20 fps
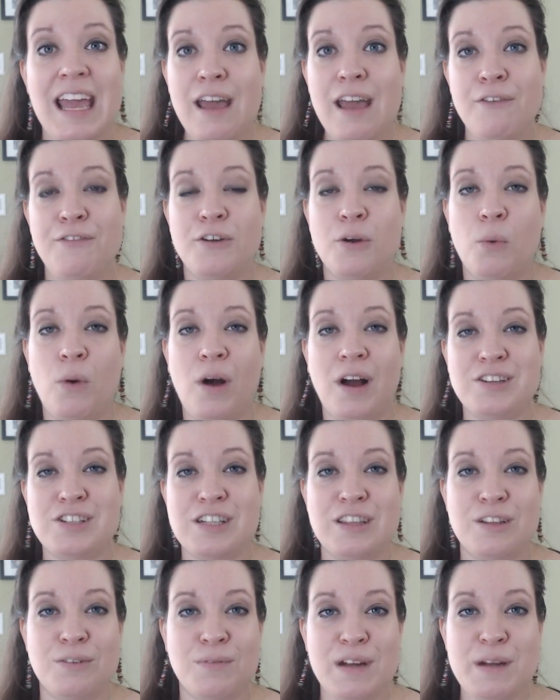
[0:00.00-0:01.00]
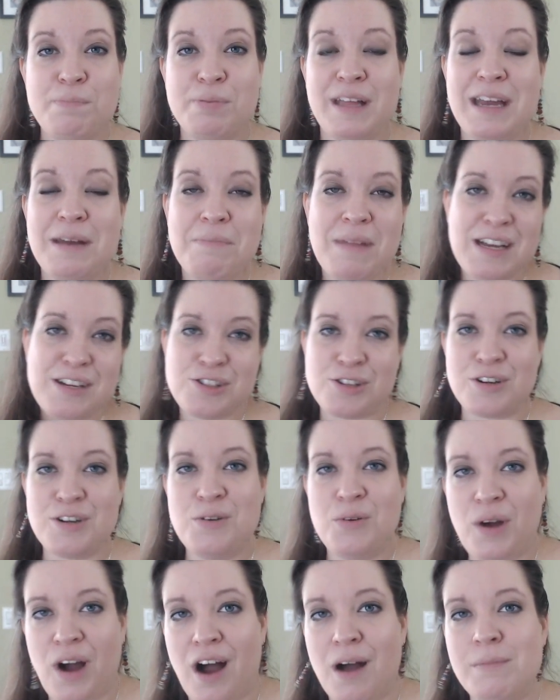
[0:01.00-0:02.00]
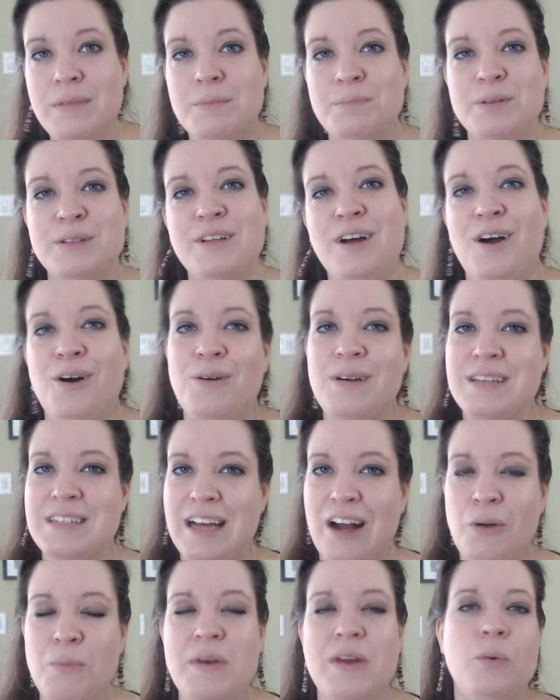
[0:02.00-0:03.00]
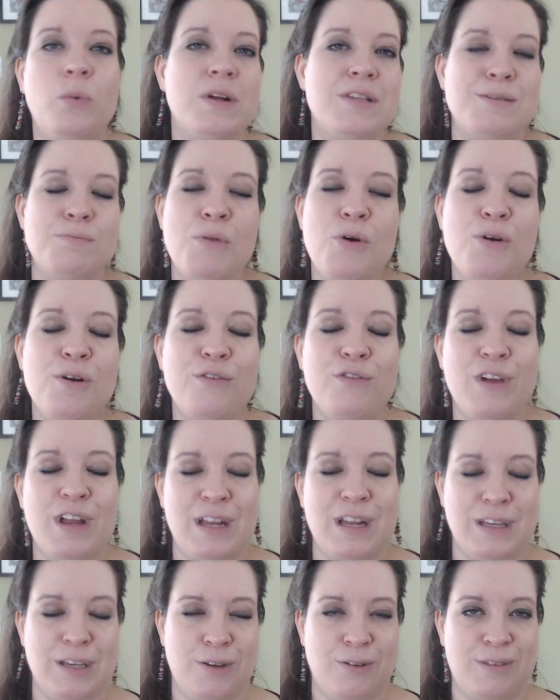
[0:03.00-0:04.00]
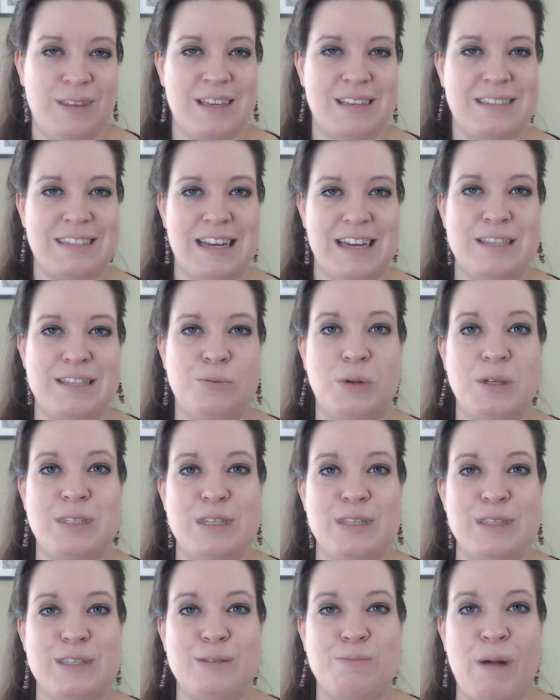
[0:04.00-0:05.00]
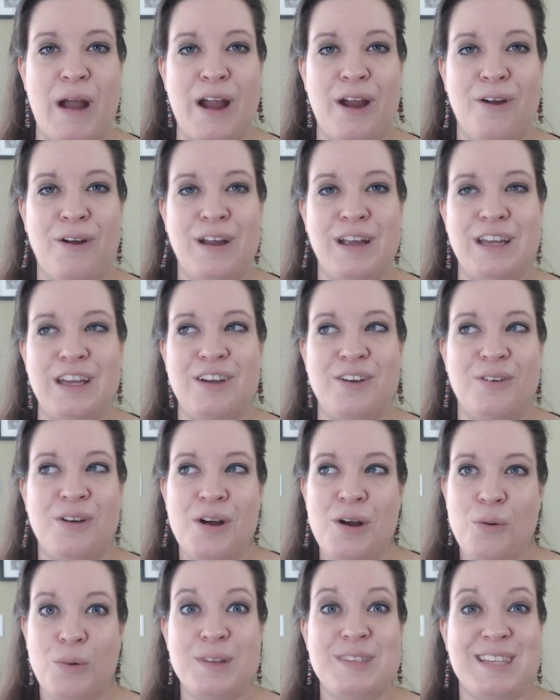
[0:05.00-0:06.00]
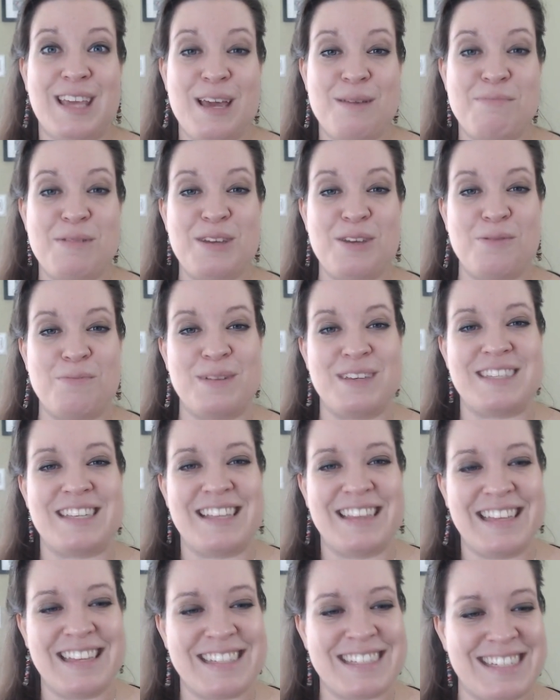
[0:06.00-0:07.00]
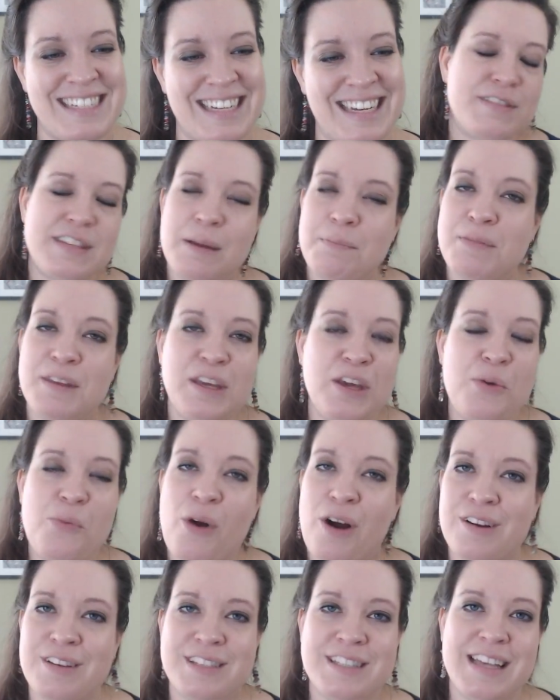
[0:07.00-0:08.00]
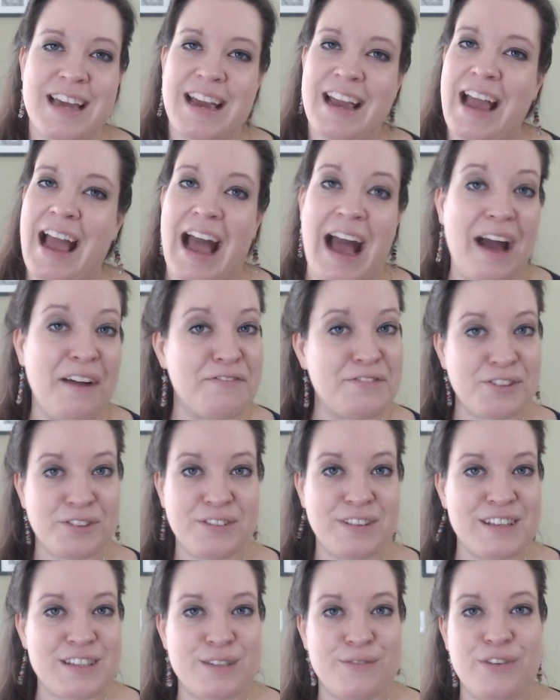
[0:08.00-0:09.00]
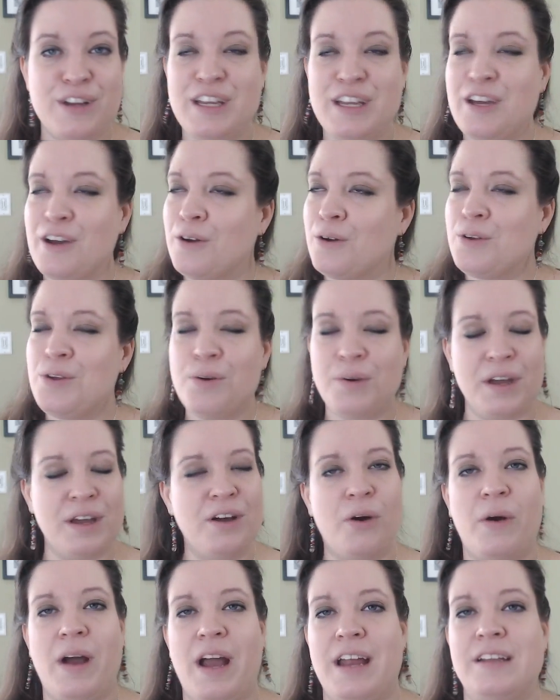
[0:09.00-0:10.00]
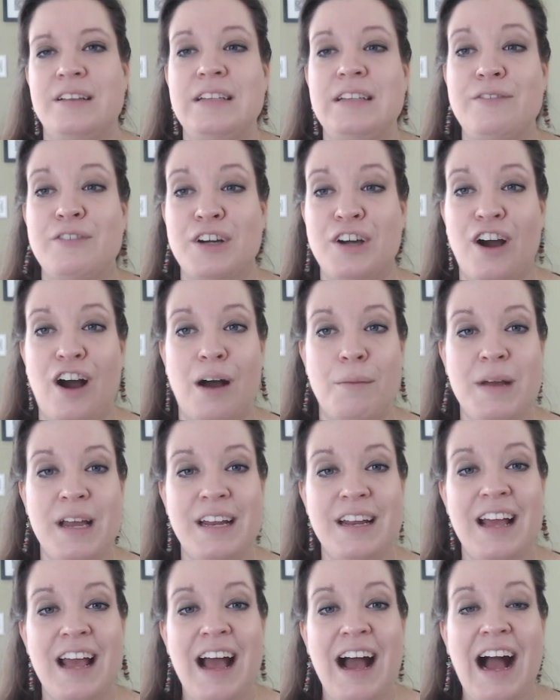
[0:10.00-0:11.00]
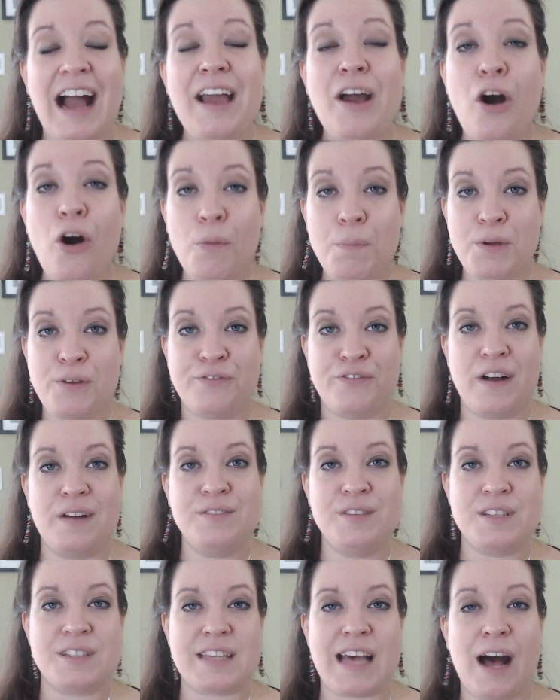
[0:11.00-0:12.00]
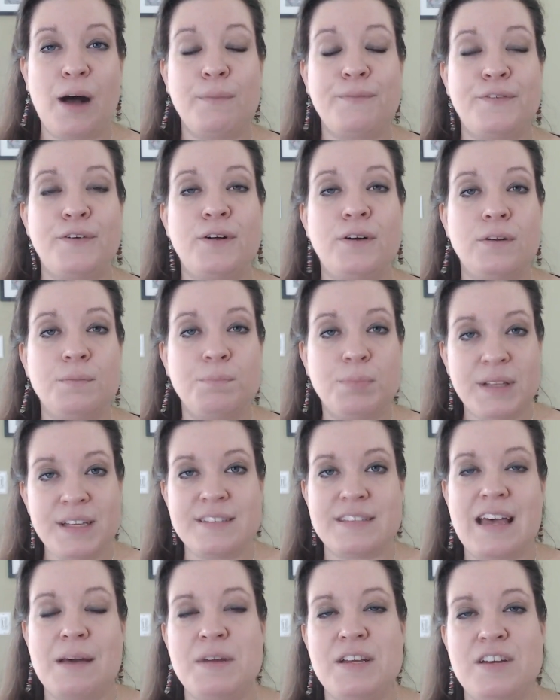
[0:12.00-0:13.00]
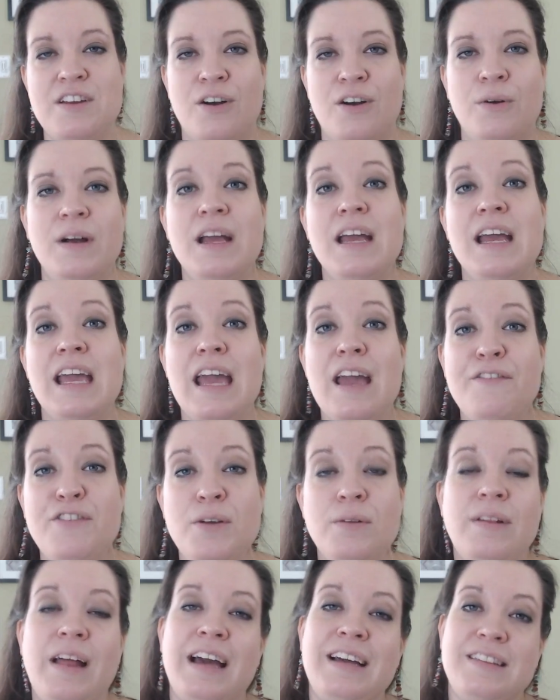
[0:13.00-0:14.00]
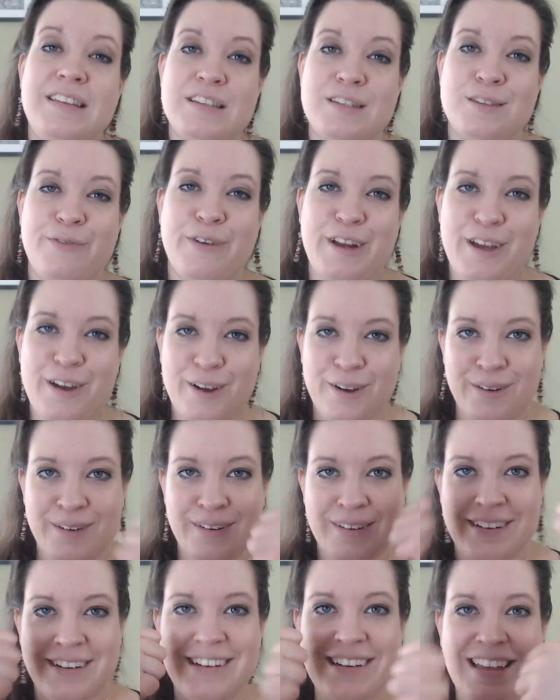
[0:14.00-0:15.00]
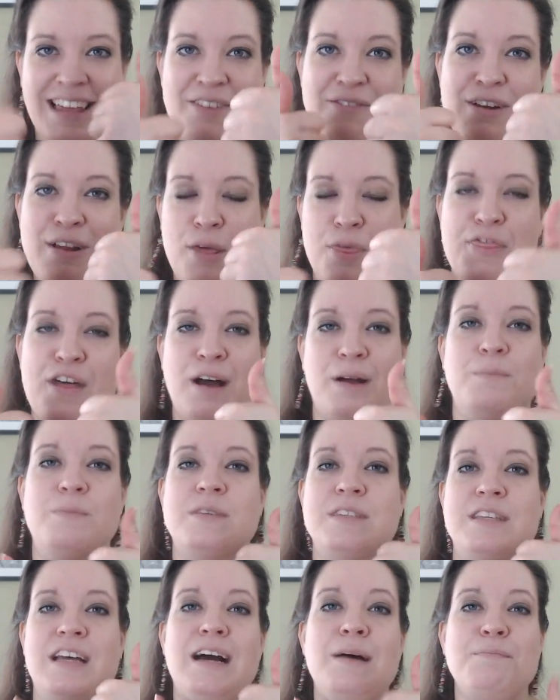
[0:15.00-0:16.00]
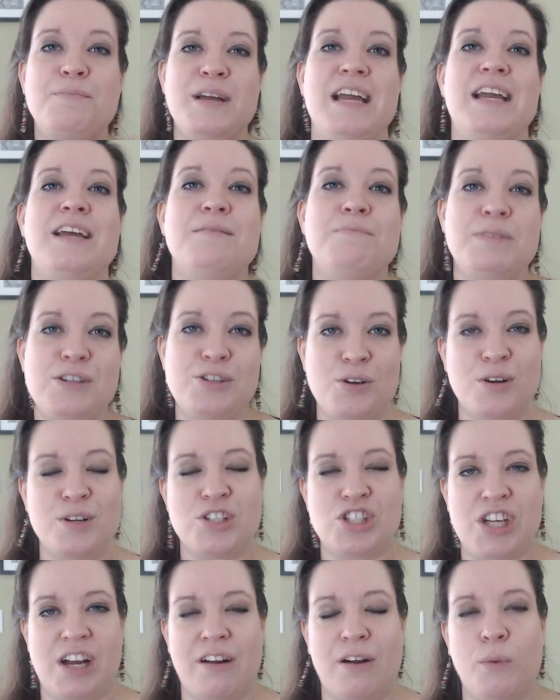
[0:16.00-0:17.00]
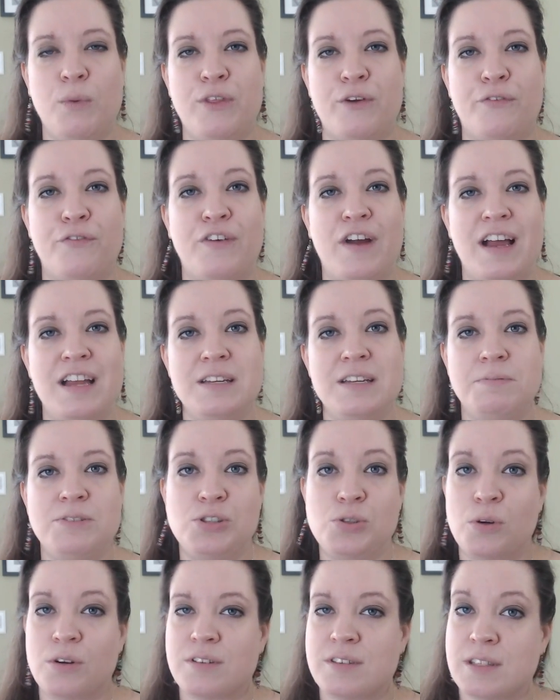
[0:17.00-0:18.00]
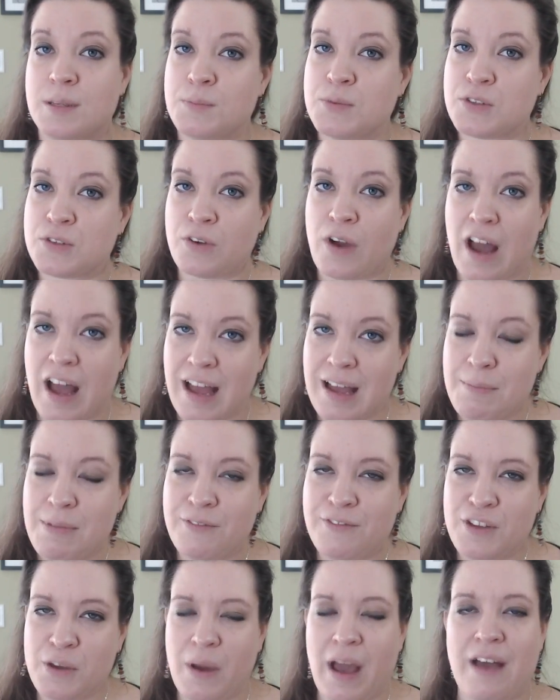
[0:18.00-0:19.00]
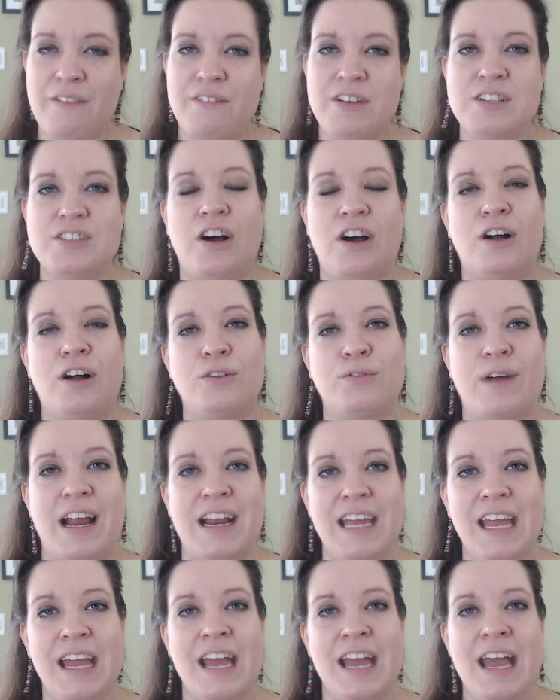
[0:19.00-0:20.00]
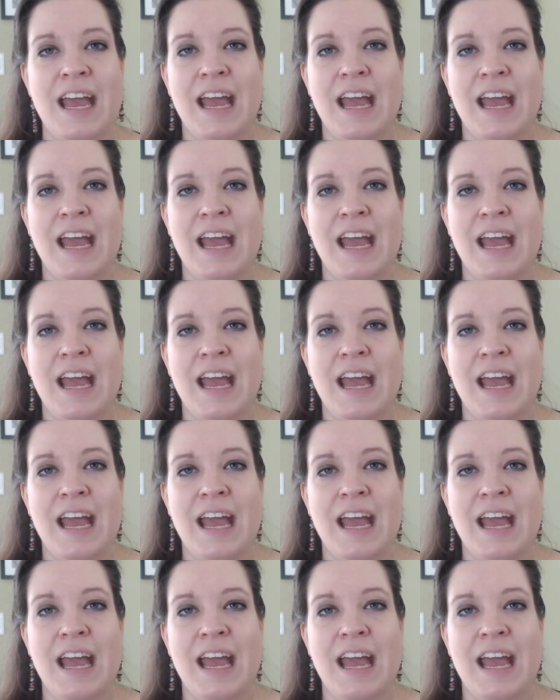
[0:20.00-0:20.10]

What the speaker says: If you're watching the replay, make sure you comment below and tell me what's motivating you these days, what's inspiring you, what's keeping you busy these days. Think of something you want to say after this video, you can go ahead and leave a comment. I hope you found this helpful. Please let me know. If you like this video, give it a thumbs up and be sure to share it with a friend. Be sure to subscribe if you haven't already.